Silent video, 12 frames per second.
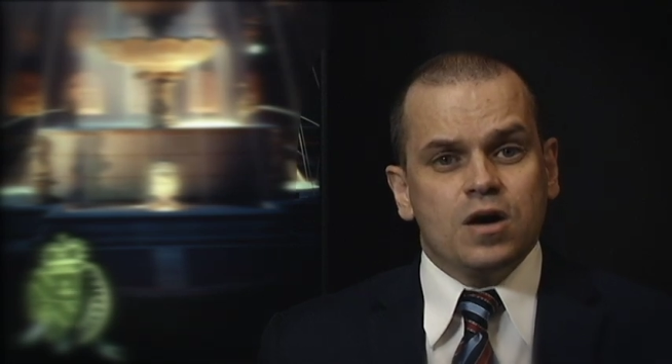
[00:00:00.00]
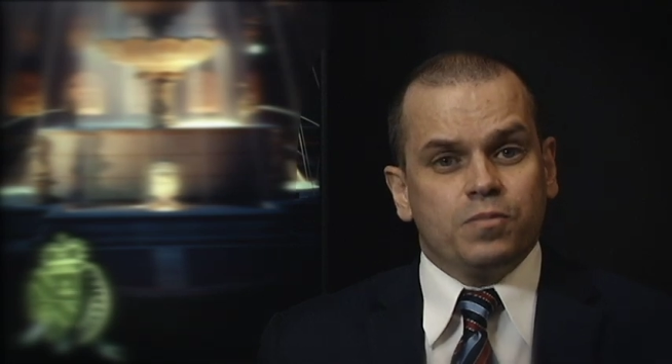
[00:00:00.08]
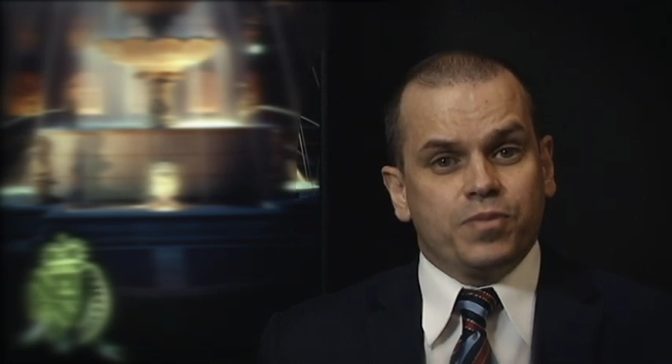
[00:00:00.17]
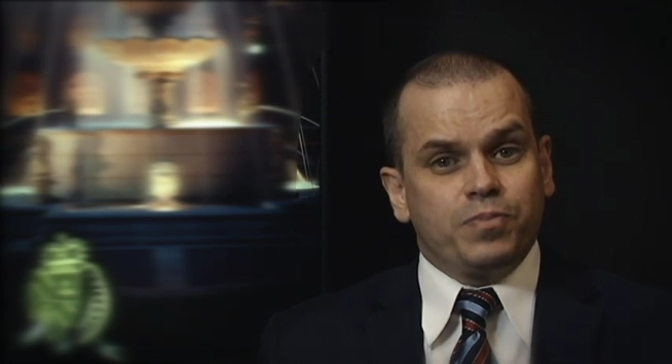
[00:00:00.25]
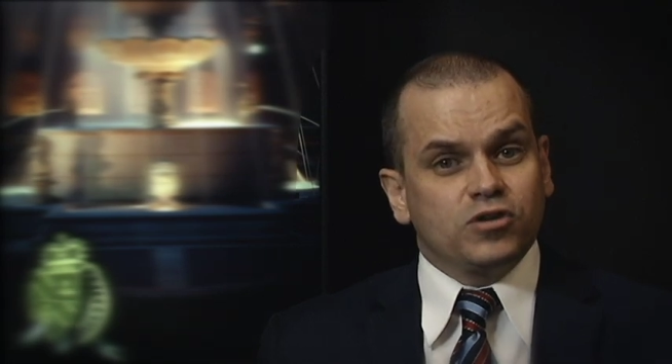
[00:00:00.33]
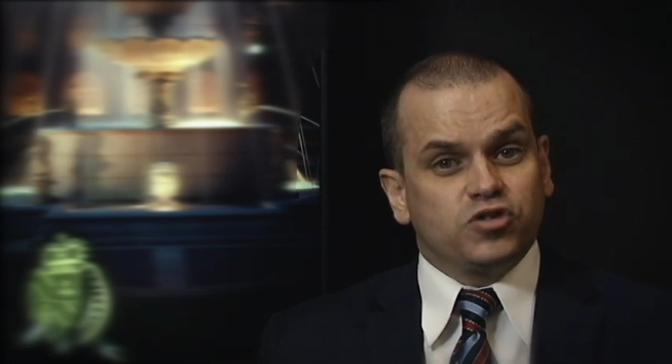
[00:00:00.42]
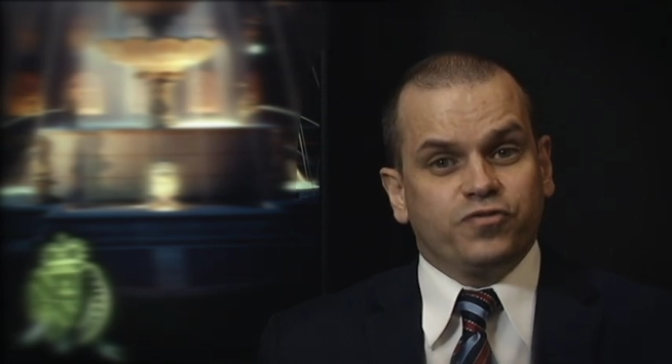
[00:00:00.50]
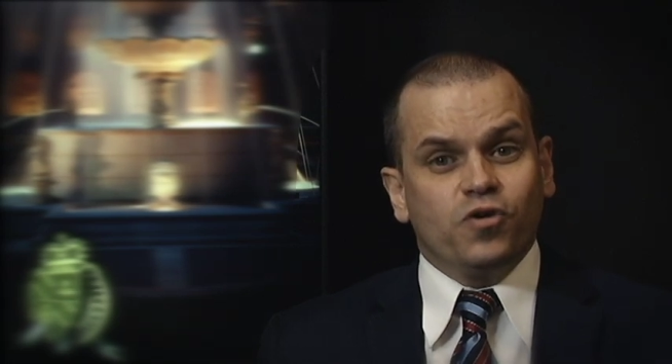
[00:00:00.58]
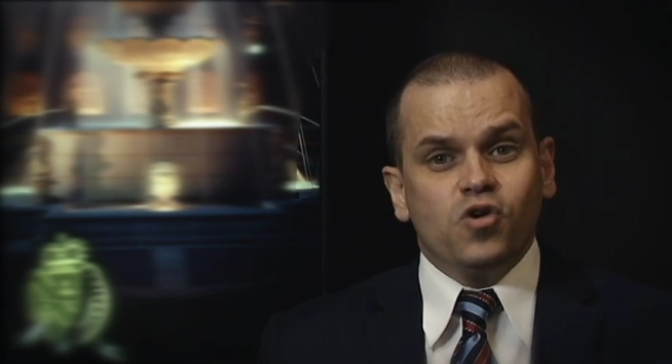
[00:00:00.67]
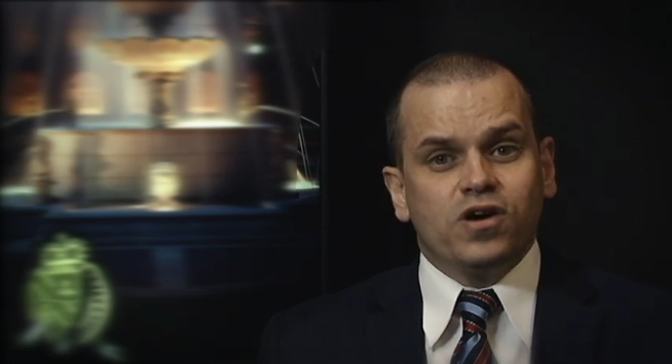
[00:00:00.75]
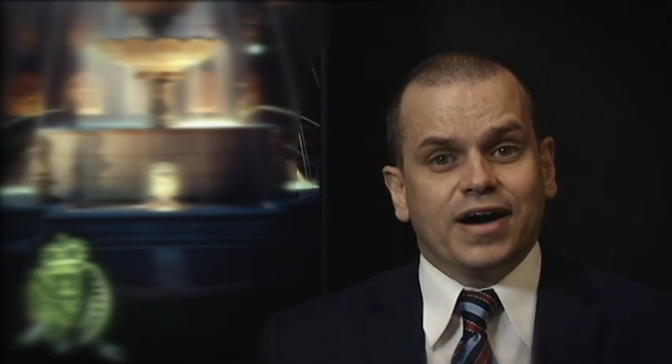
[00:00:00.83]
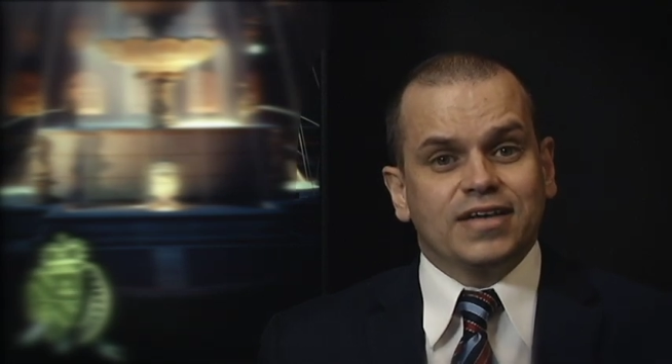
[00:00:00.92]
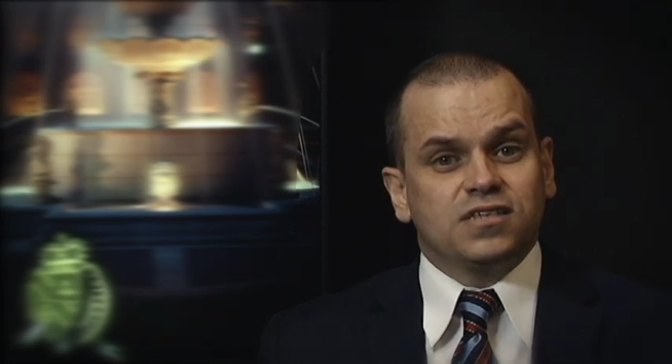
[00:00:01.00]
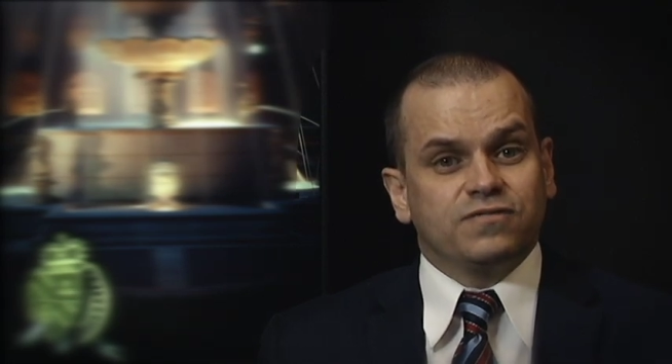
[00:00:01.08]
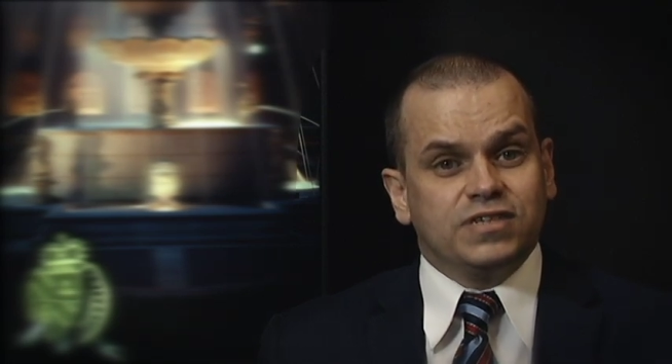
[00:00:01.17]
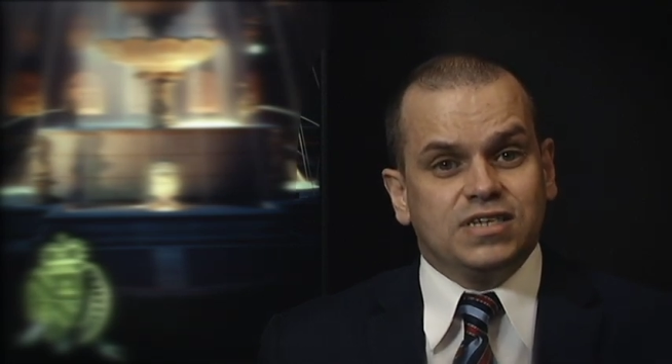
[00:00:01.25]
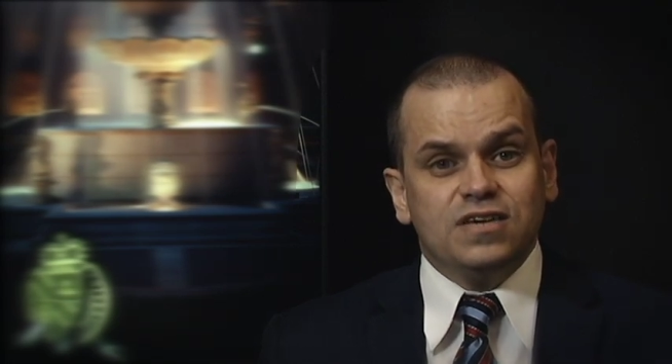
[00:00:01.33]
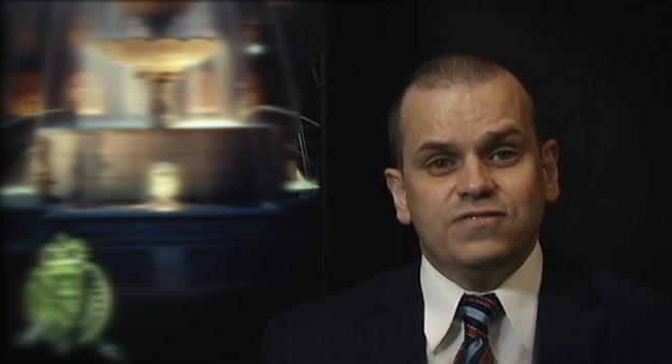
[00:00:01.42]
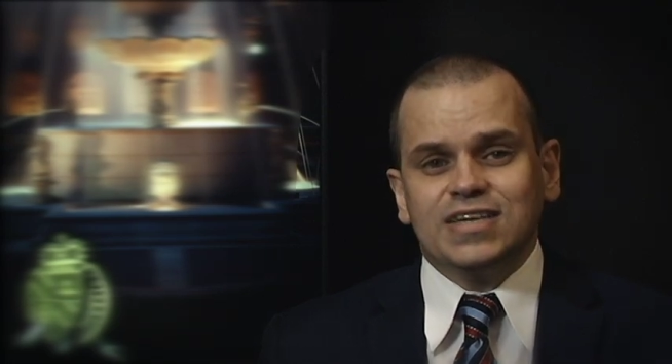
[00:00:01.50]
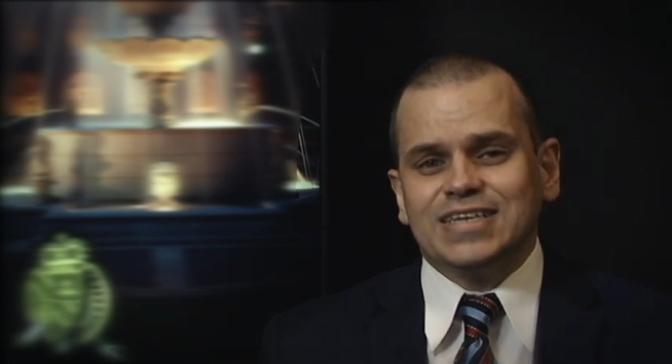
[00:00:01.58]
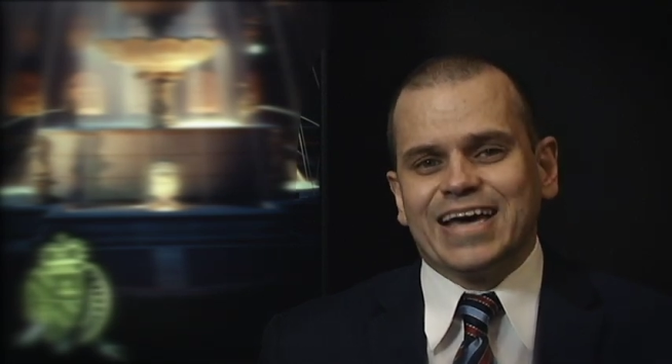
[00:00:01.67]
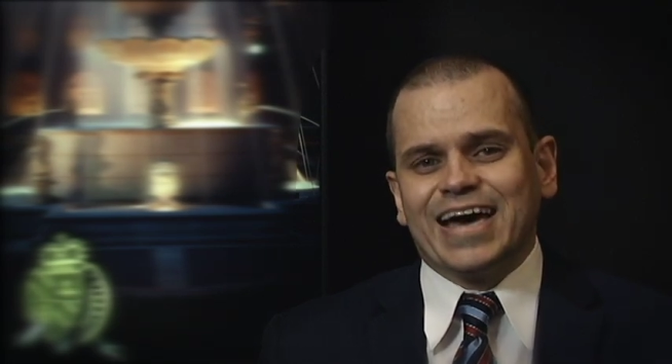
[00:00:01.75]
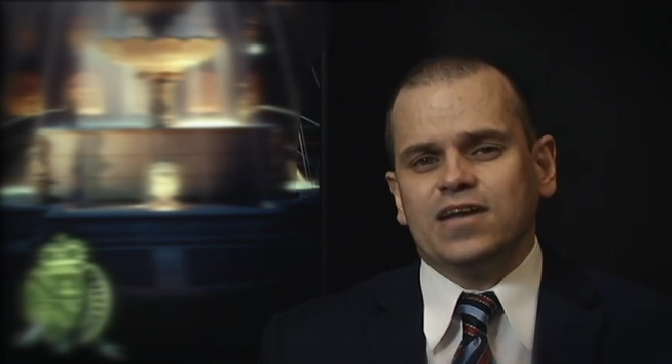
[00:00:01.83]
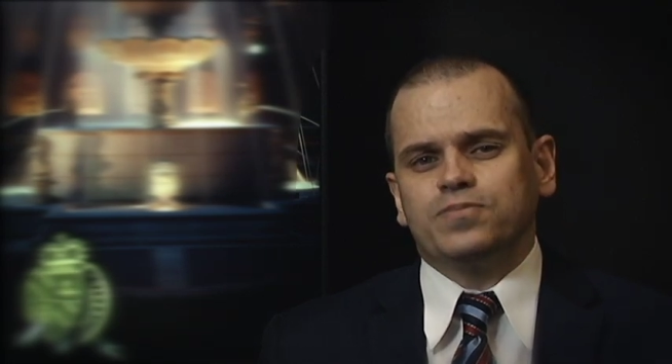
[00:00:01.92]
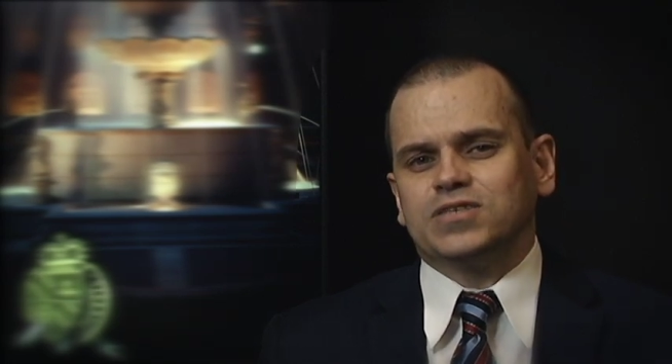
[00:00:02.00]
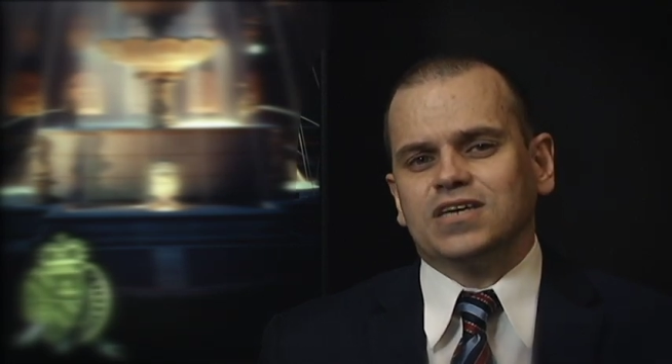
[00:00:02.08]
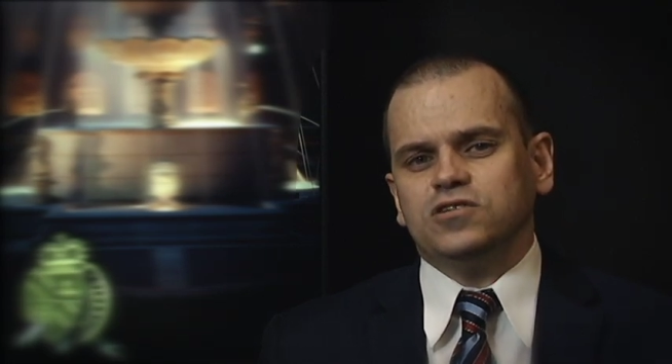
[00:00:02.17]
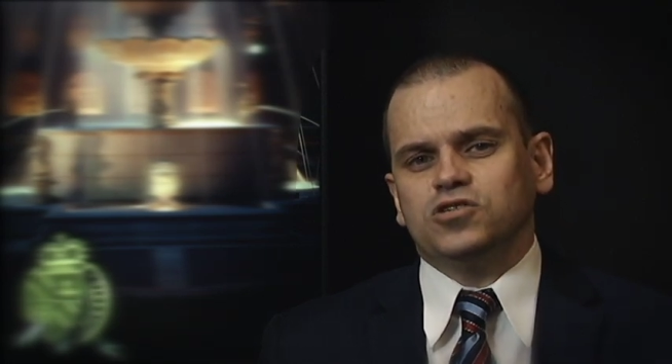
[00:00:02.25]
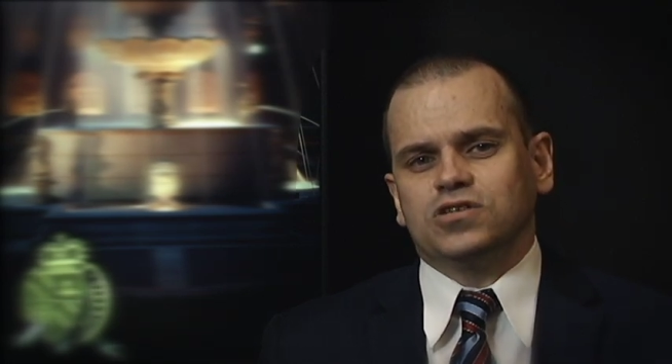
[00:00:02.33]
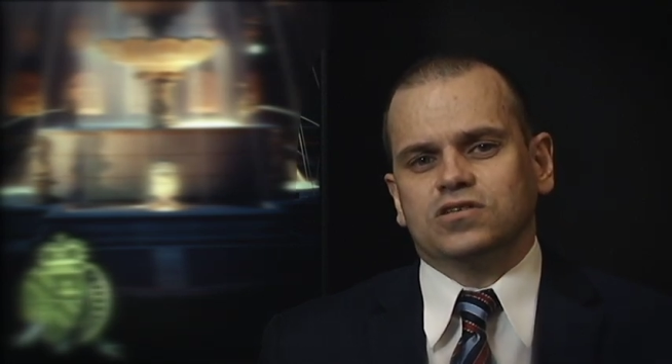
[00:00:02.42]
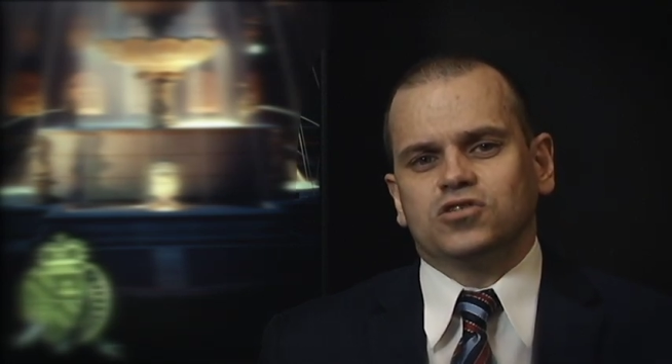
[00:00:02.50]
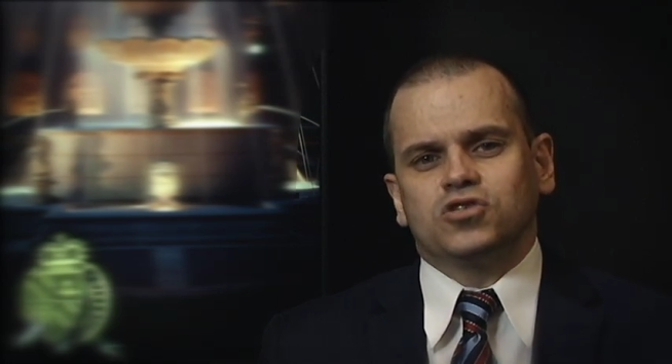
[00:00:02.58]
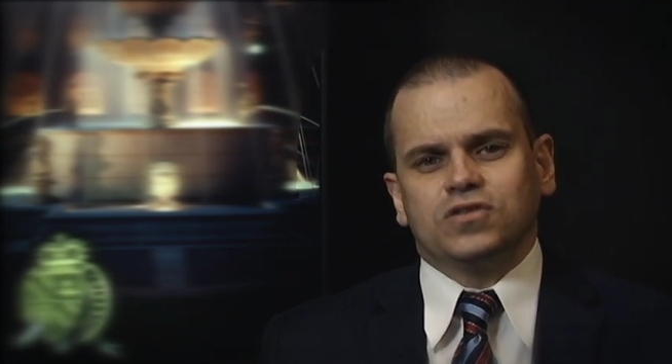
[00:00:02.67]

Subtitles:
proposed 4 kinds of deviant adaptations